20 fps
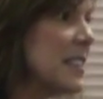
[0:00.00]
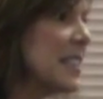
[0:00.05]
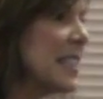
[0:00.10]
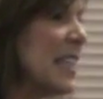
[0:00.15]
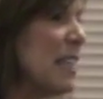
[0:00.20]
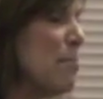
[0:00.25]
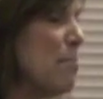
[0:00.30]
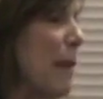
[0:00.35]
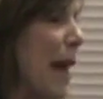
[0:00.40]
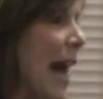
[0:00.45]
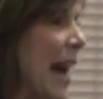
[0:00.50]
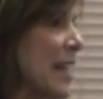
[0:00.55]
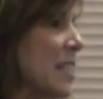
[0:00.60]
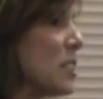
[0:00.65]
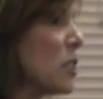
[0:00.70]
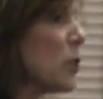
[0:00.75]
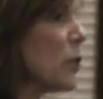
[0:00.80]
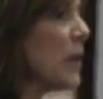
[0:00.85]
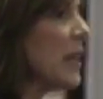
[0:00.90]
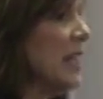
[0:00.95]
Zen
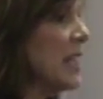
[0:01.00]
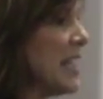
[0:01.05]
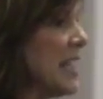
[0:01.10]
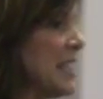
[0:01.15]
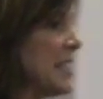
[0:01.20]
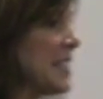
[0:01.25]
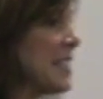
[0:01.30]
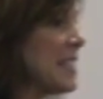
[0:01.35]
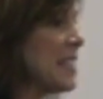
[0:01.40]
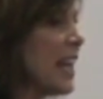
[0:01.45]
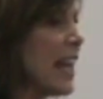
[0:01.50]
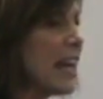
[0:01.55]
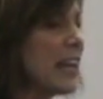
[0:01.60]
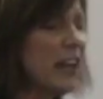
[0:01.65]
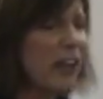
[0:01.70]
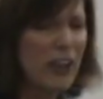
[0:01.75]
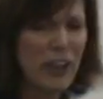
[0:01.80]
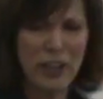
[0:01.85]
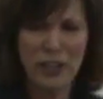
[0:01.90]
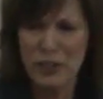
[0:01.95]
master and he
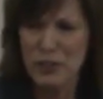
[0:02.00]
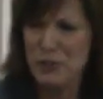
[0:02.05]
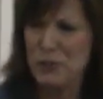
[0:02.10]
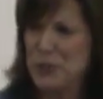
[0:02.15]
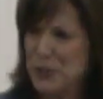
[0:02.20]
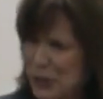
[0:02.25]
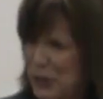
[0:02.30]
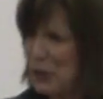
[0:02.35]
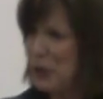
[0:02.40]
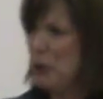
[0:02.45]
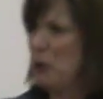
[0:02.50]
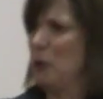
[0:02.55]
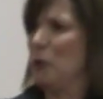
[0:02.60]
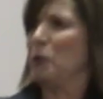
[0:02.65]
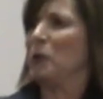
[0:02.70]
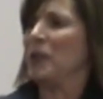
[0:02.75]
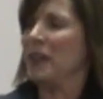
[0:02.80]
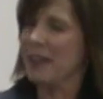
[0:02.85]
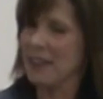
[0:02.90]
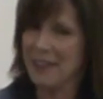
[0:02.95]
said,
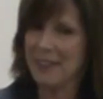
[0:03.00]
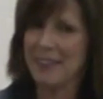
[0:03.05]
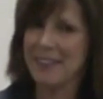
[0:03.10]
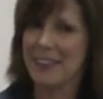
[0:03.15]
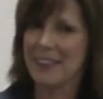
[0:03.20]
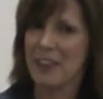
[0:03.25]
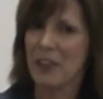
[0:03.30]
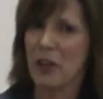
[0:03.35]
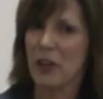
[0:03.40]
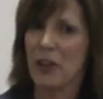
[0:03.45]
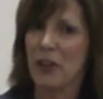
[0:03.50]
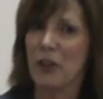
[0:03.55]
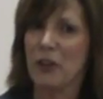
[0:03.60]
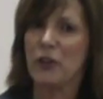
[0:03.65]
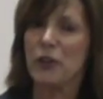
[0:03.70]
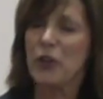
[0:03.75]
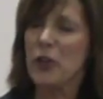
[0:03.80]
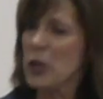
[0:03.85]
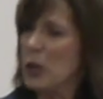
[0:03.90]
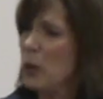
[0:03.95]
"Dude,
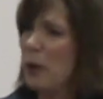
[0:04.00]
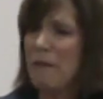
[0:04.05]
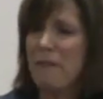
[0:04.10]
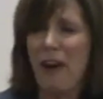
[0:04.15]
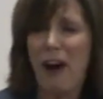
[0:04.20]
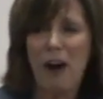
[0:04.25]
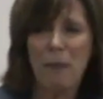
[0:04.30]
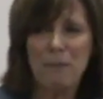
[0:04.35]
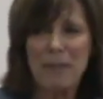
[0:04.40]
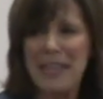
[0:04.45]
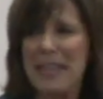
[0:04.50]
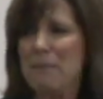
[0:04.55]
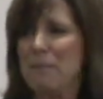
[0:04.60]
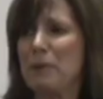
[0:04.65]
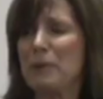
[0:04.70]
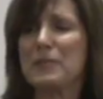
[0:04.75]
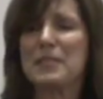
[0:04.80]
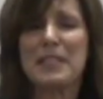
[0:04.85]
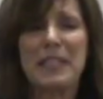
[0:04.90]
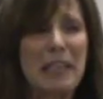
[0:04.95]
you of all
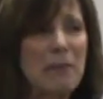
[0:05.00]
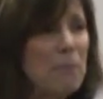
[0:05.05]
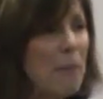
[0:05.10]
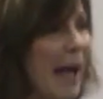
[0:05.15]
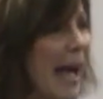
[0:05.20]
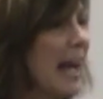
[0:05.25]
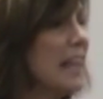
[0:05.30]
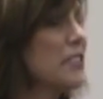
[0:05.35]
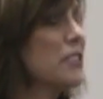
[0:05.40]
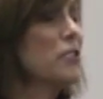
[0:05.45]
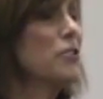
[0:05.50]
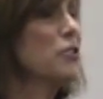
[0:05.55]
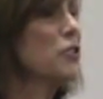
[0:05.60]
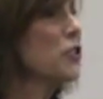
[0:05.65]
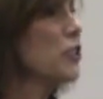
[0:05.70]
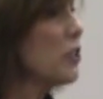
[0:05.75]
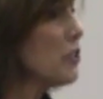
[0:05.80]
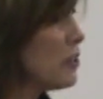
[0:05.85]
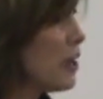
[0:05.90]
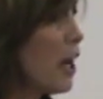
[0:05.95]
people, Zen master,
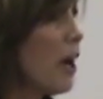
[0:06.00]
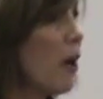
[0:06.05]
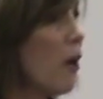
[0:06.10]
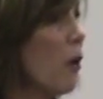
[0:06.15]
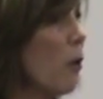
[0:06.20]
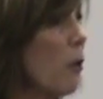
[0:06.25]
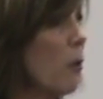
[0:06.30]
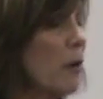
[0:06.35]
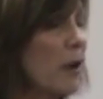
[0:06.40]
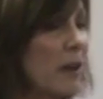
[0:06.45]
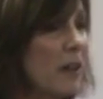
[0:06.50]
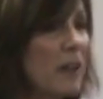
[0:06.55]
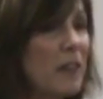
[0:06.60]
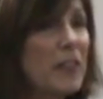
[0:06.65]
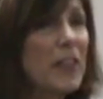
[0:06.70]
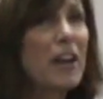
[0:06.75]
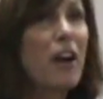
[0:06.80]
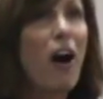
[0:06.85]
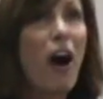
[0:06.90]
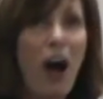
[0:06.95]
should know
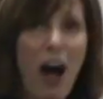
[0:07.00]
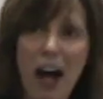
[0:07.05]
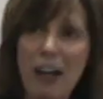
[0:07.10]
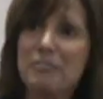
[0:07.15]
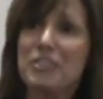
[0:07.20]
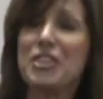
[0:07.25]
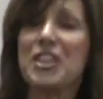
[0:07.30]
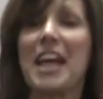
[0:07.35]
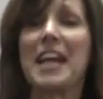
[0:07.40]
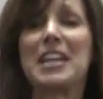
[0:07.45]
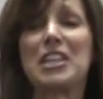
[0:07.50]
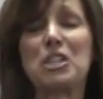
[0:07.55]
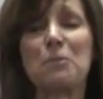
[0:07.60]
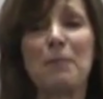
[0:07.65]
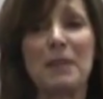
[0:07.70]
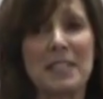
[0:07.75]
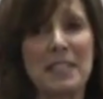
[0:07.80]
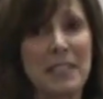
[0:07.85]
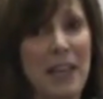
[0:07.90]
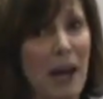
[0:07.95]
that all change
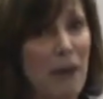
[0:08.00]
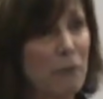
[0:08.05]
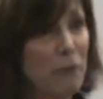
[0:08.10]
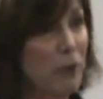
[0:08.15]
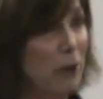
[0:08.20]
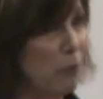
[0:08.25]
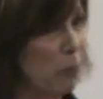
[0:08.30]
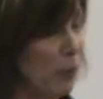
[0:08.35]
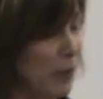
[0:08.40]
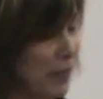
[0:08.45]
must come from